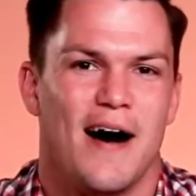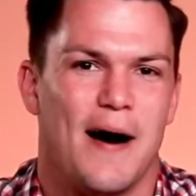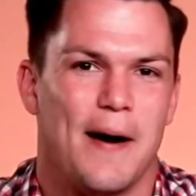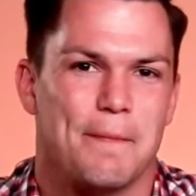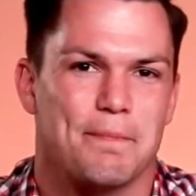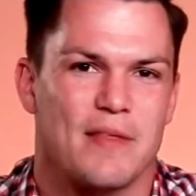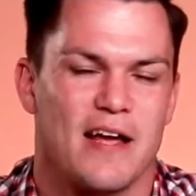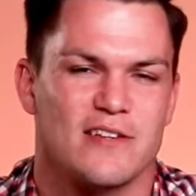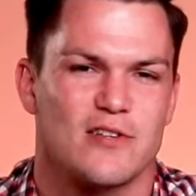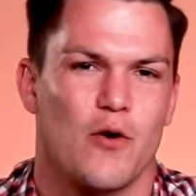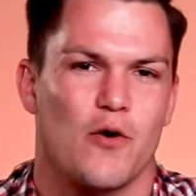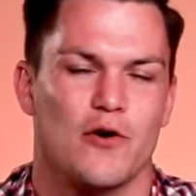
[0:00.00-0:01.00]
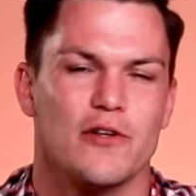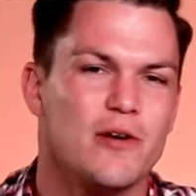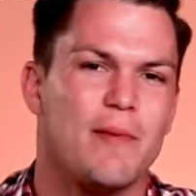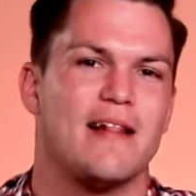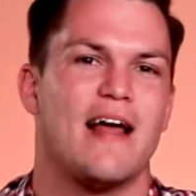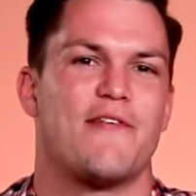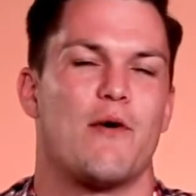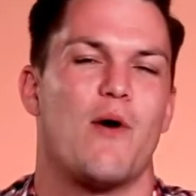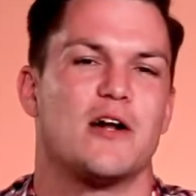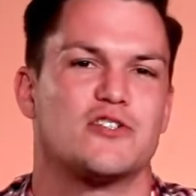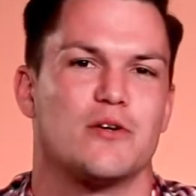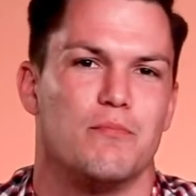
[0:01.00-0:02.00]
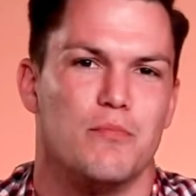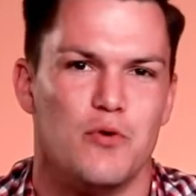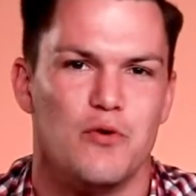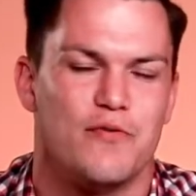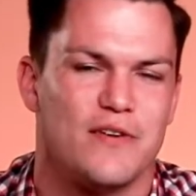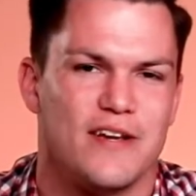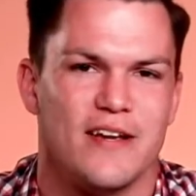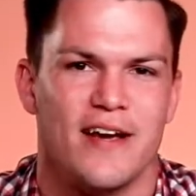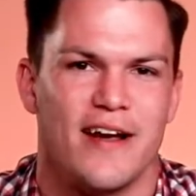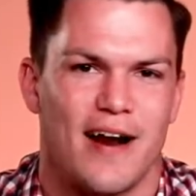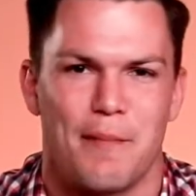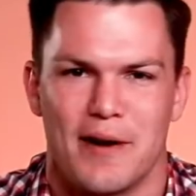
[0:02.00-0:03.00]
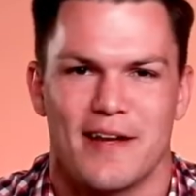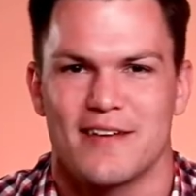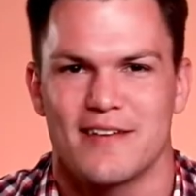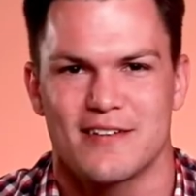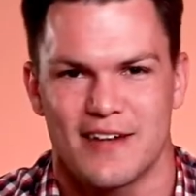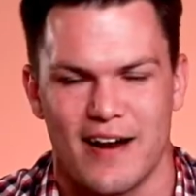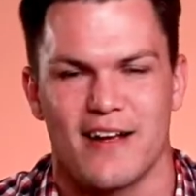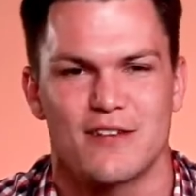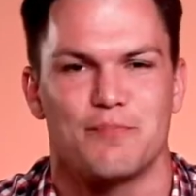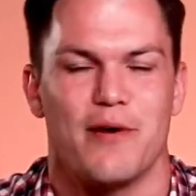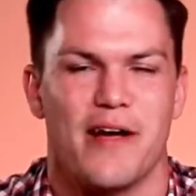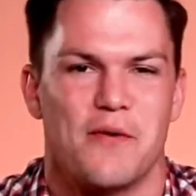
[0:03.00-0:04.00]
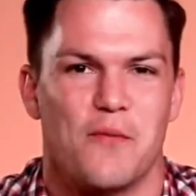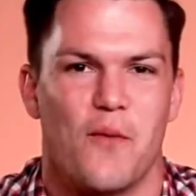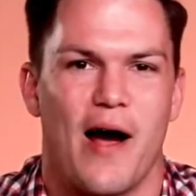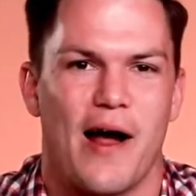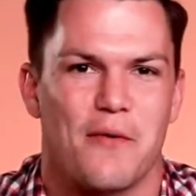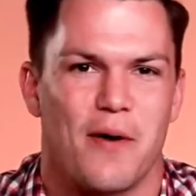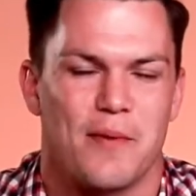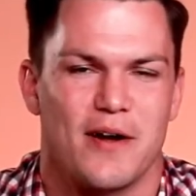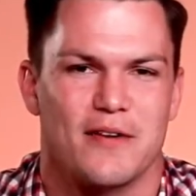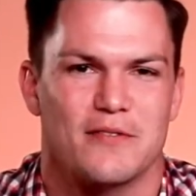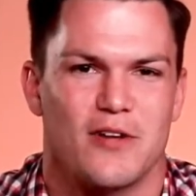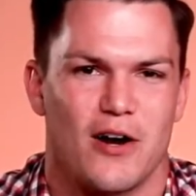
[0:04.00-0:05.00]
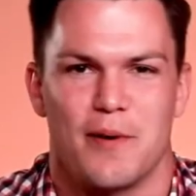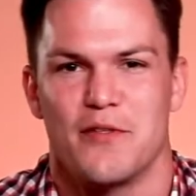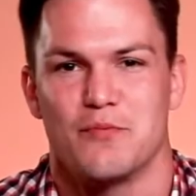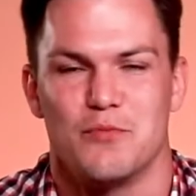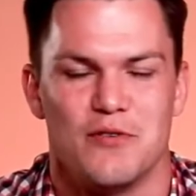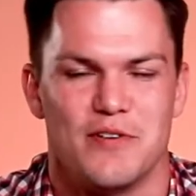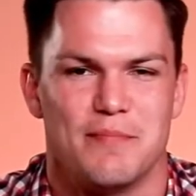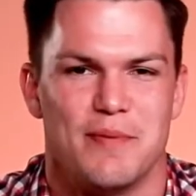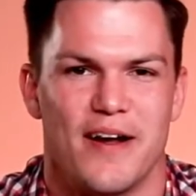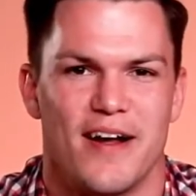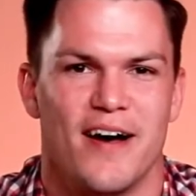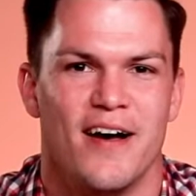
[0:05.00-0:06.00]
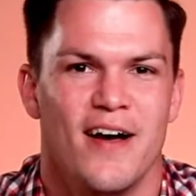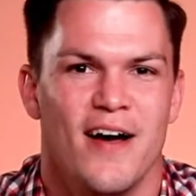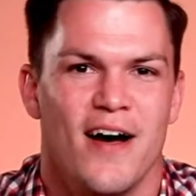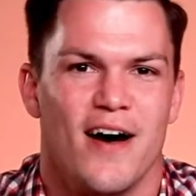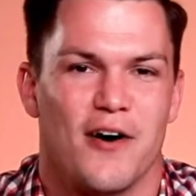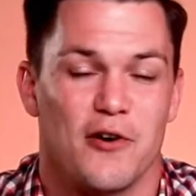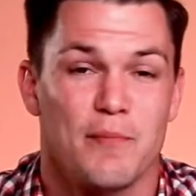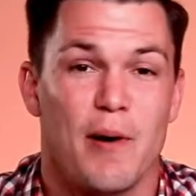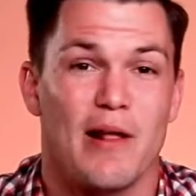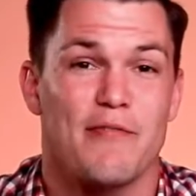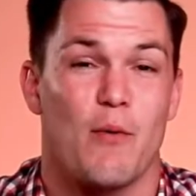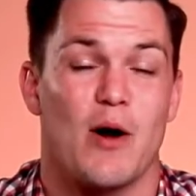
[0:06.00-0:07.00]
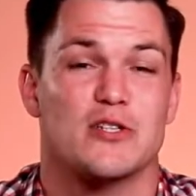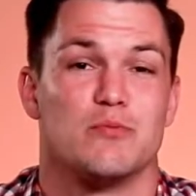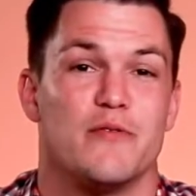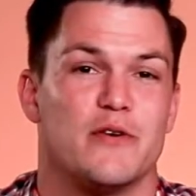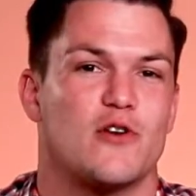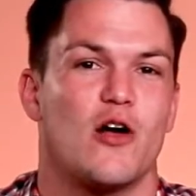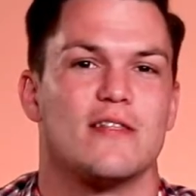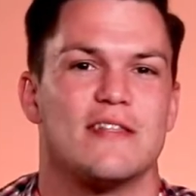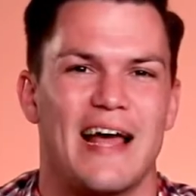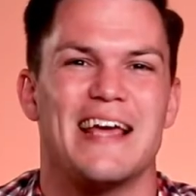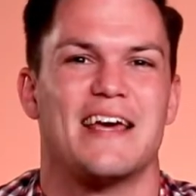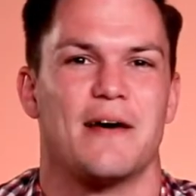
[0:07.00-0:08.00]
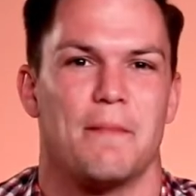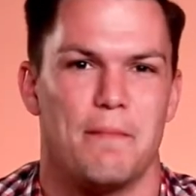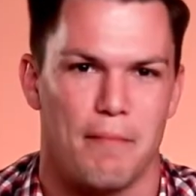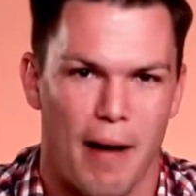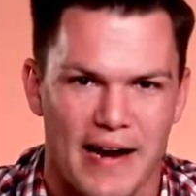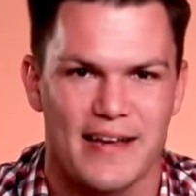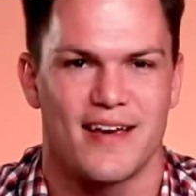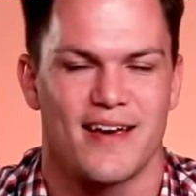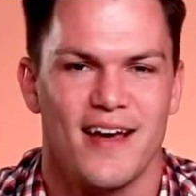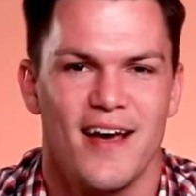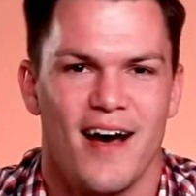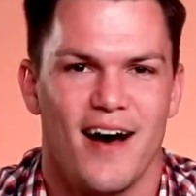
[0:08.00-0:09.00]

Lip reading: And so earlier in my life, I watched a movie, and I'm going to kind of explain why I'm going to talk about this movie, but earlier in my life, I watched a movie. It's called Like Mike.